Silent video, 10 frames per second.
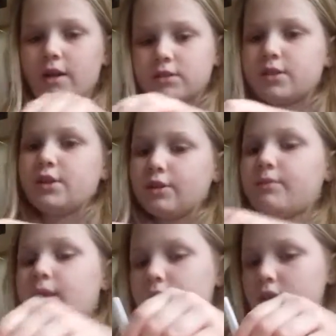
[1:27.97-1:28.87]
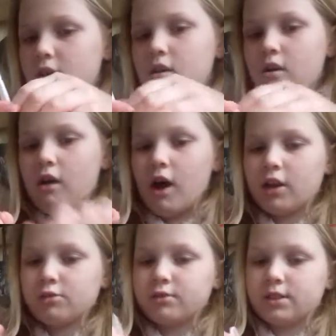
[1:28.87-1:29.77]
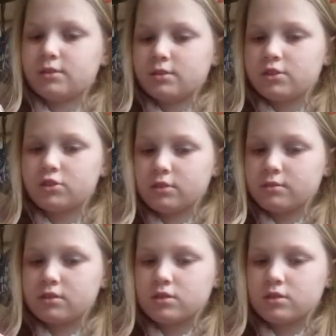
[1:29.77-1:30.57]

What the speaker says: that's a lot of paint. I just put this much drops.